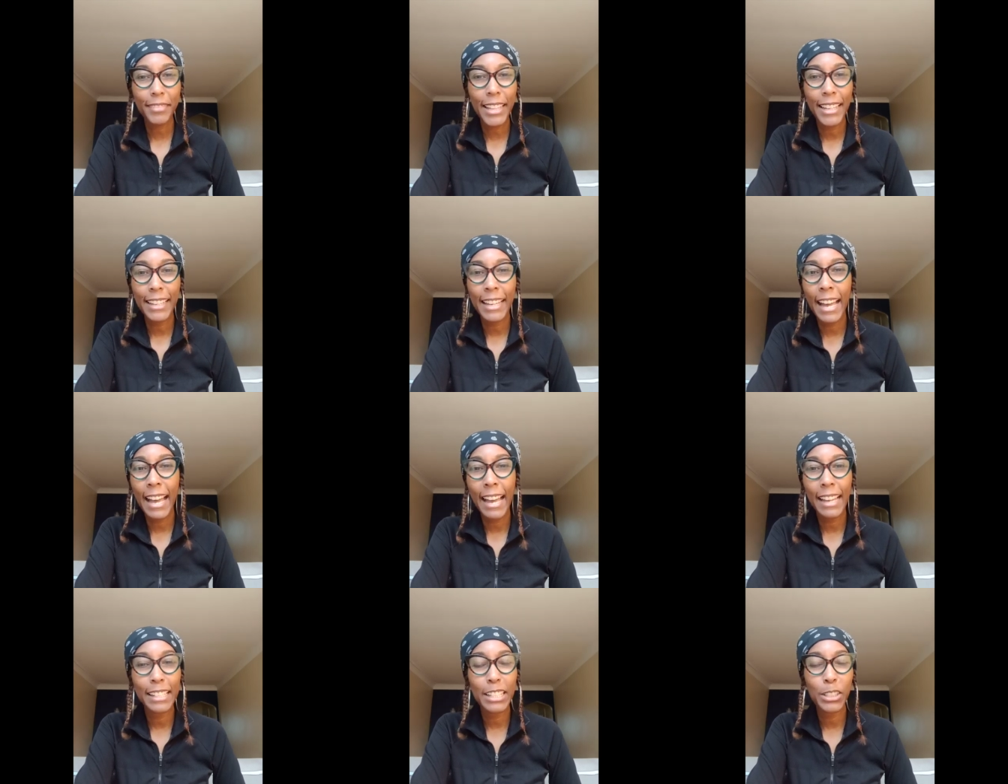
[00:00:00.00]

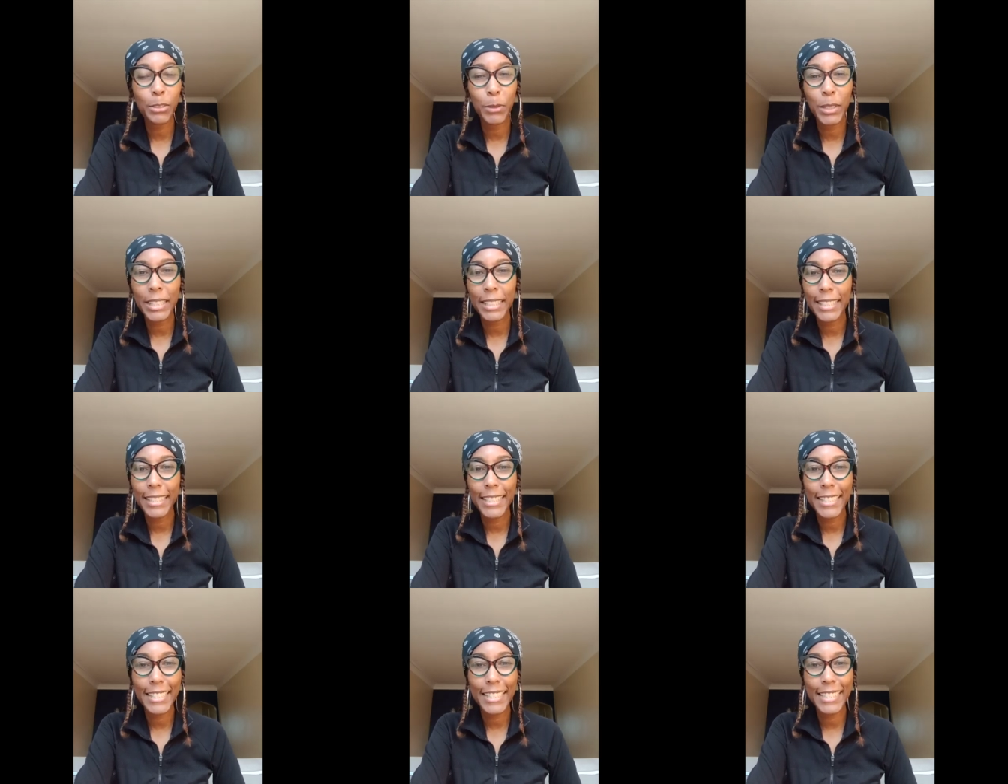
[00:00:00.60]
God is with
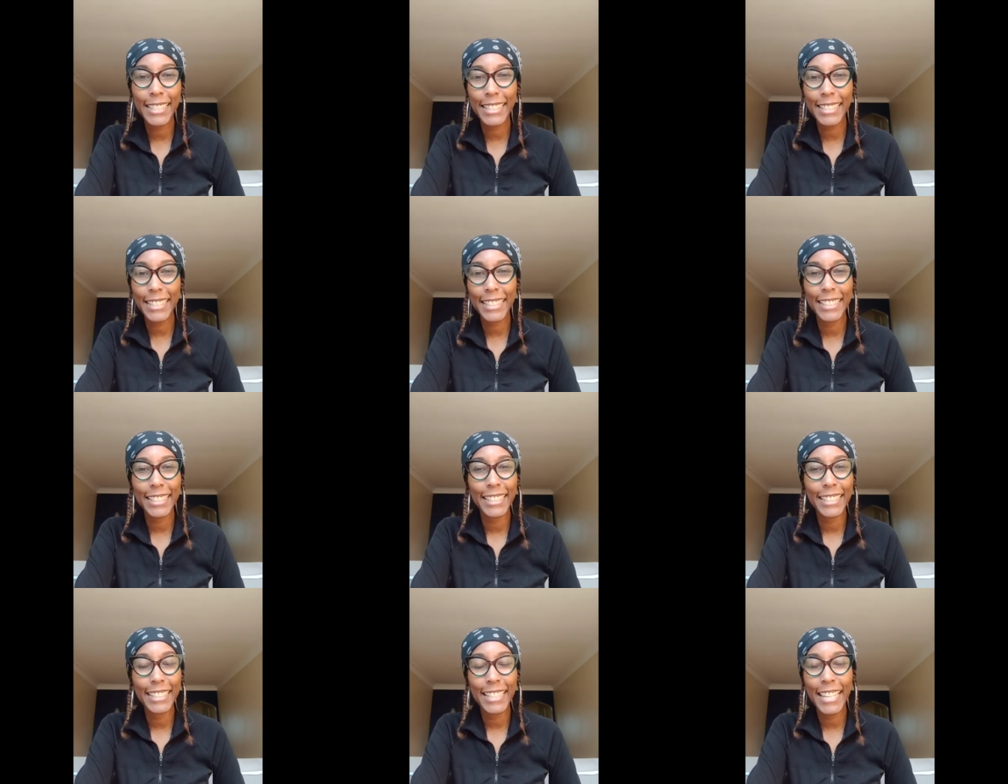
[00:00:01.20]
us.
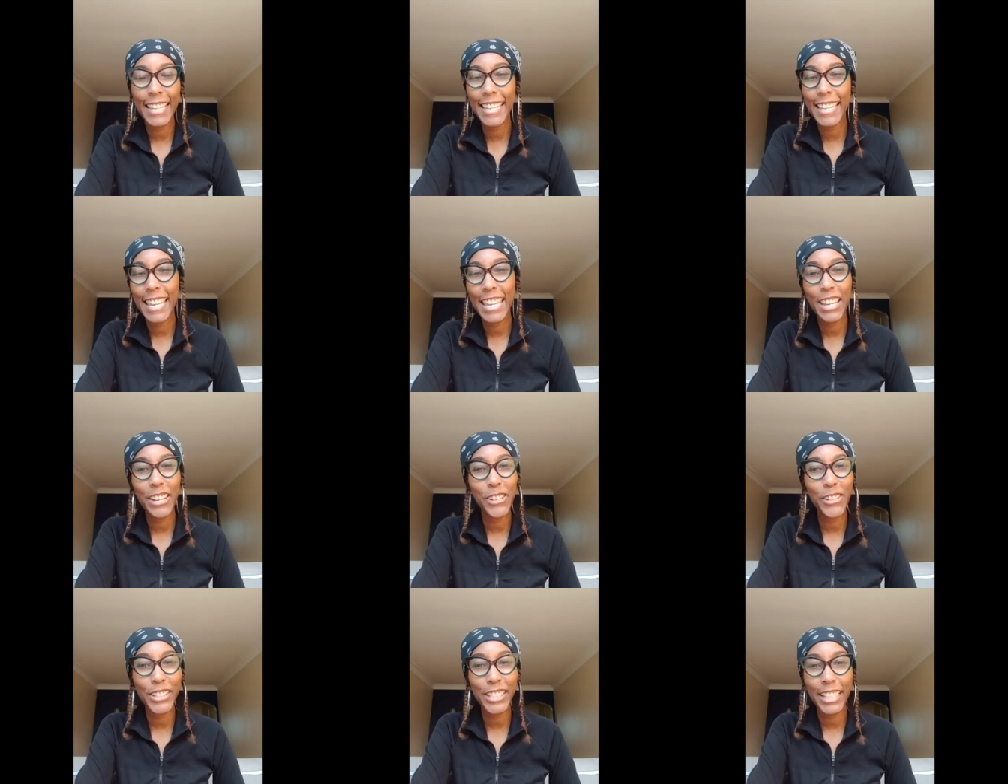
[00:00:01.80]
He
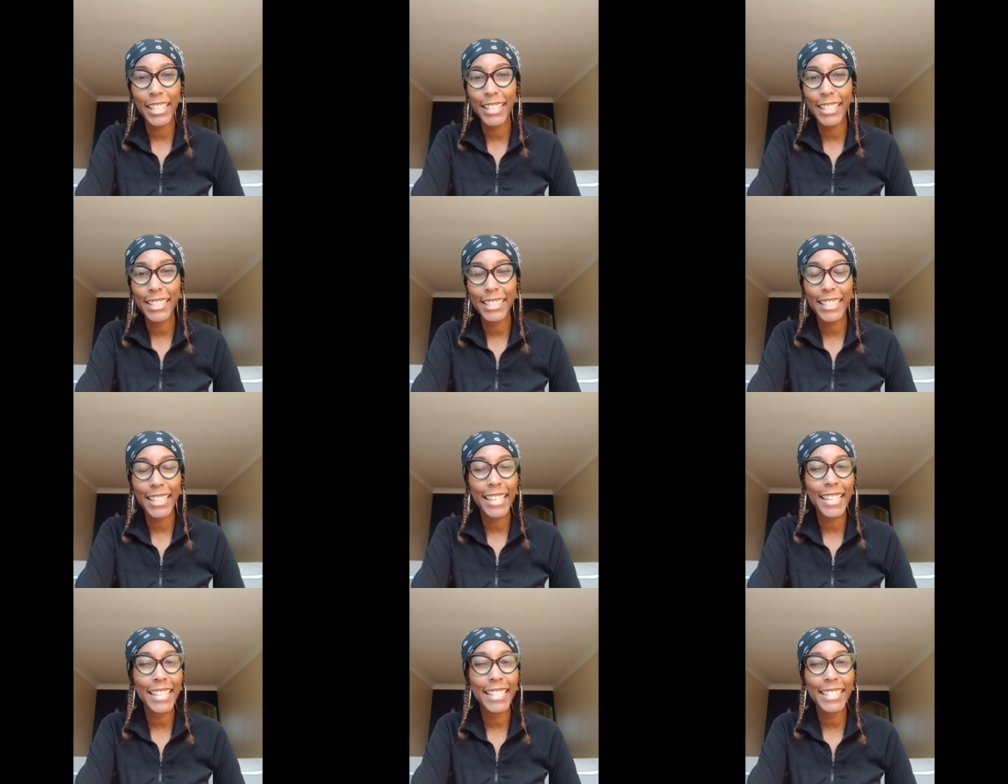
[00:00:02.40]
hears
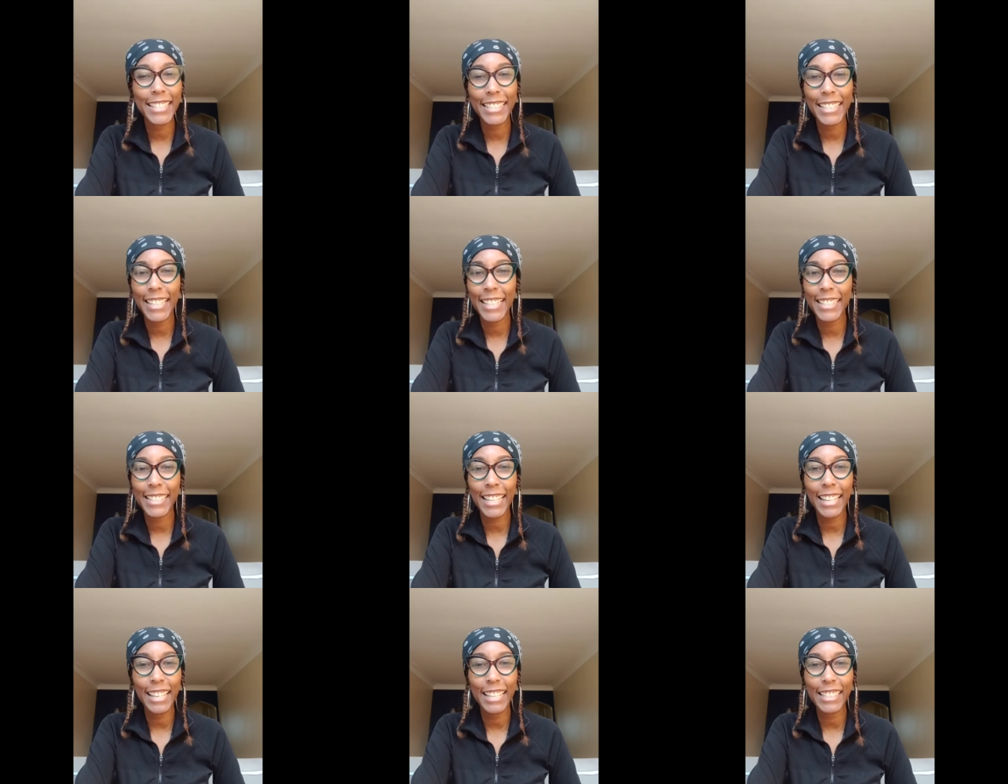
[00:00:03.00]
us he
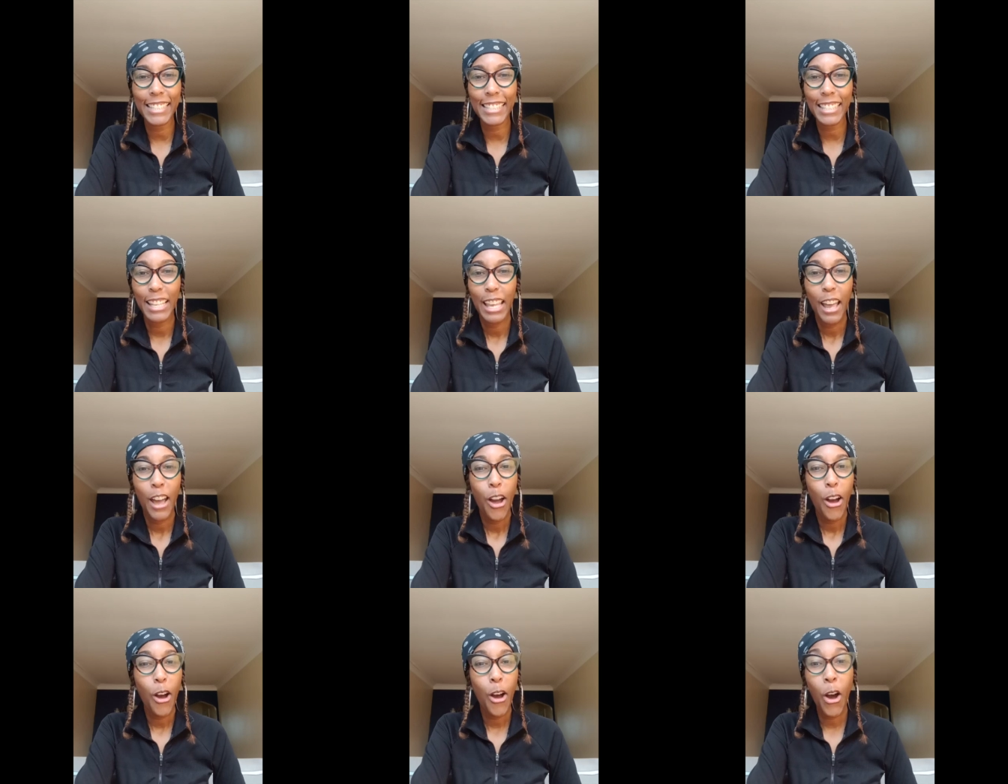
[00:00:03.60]
sees
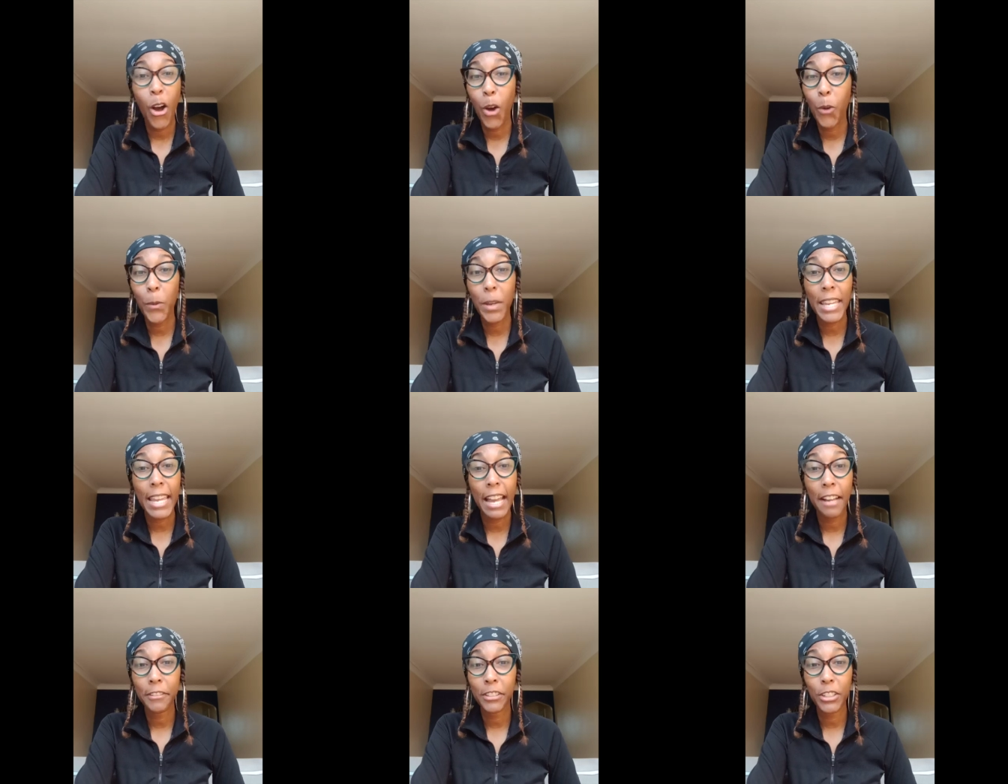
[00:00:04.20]
us. All
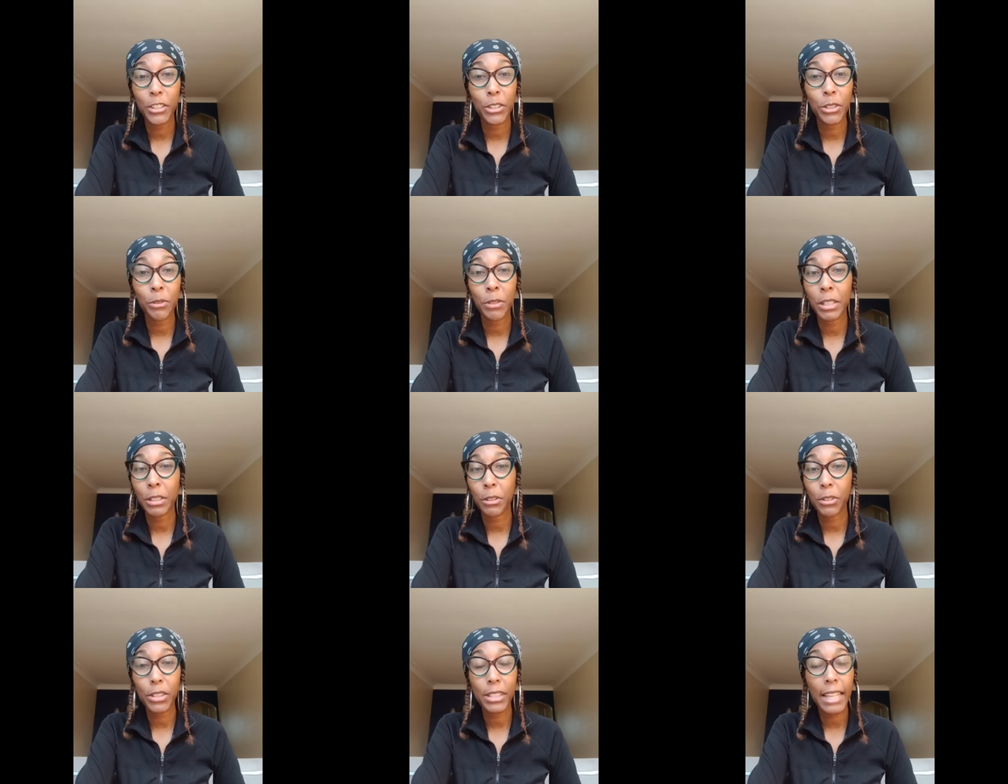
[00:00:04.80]
we have to do
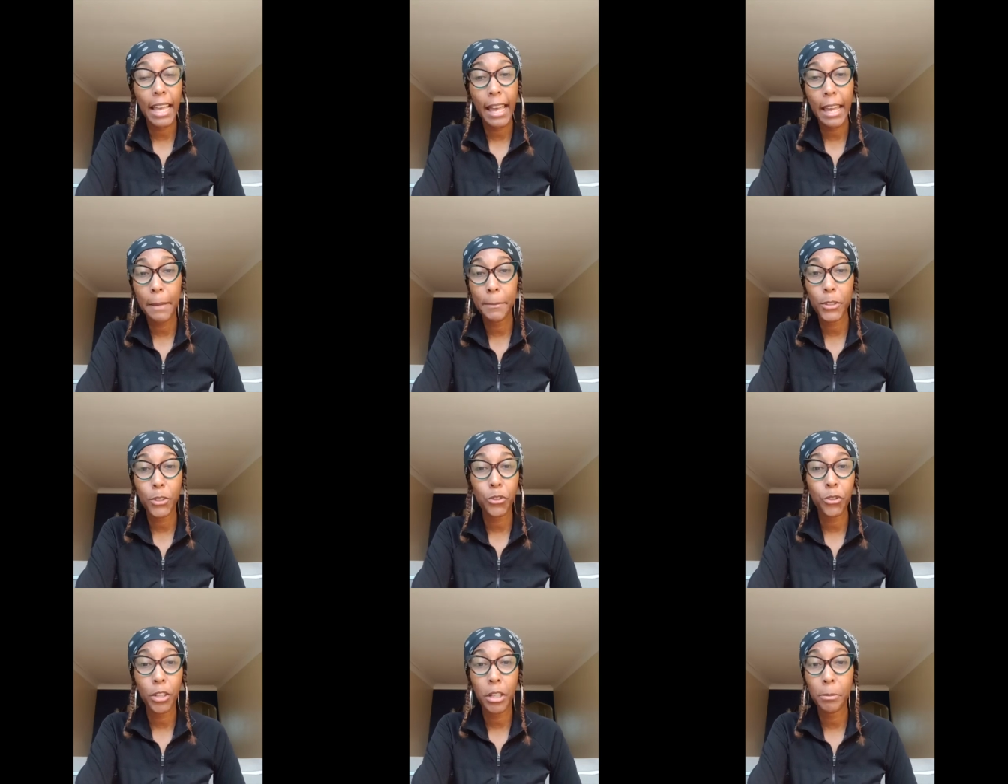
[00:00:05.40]
in those
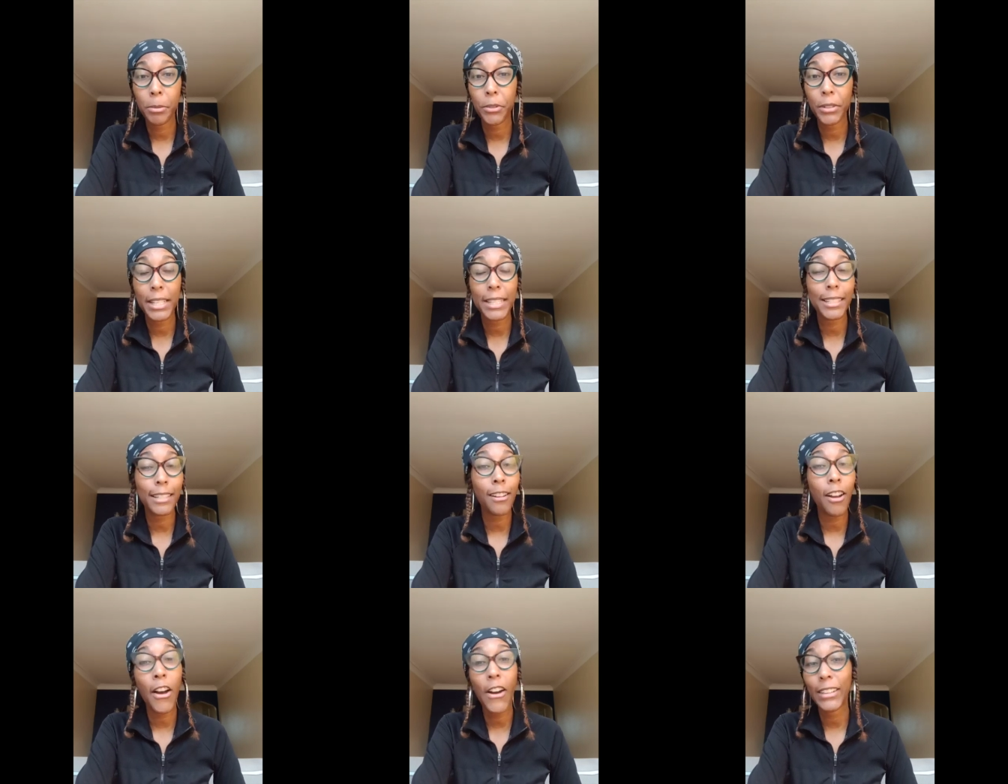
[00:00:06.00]
times of trouble is
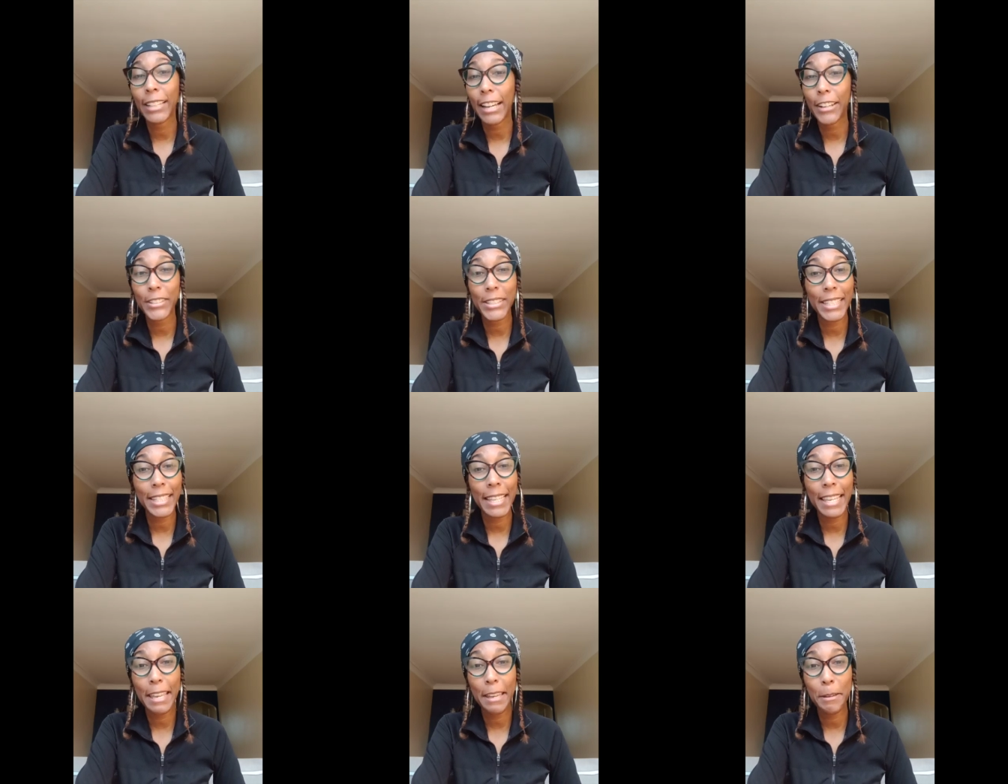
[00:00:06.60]
to call out
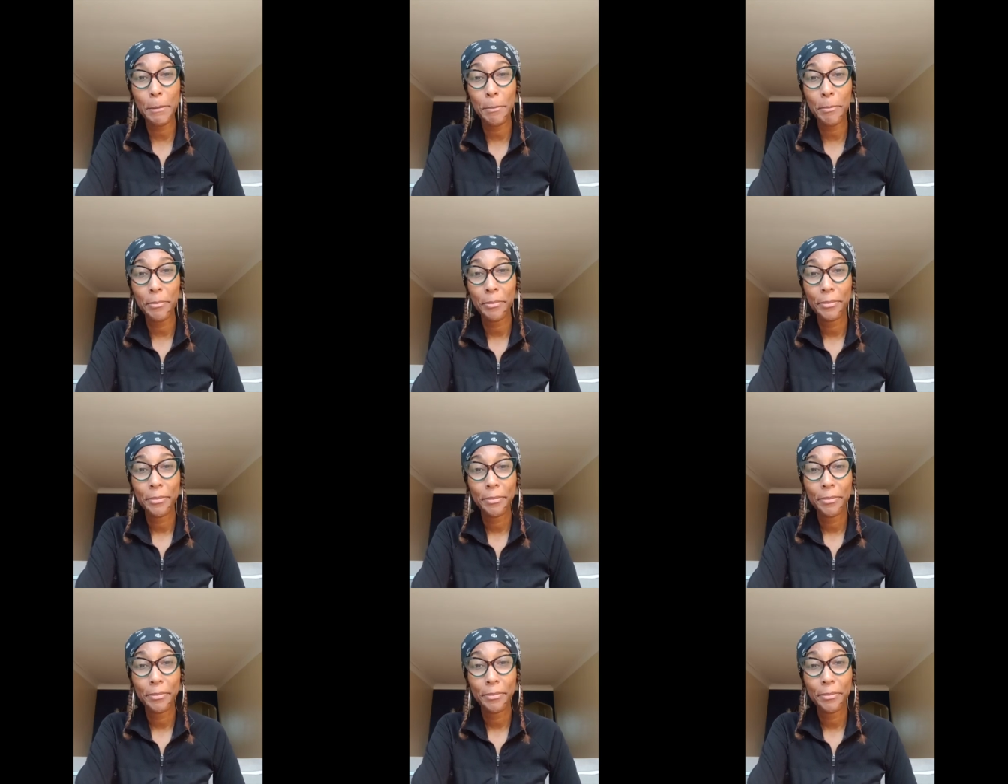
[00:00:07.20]
to Him,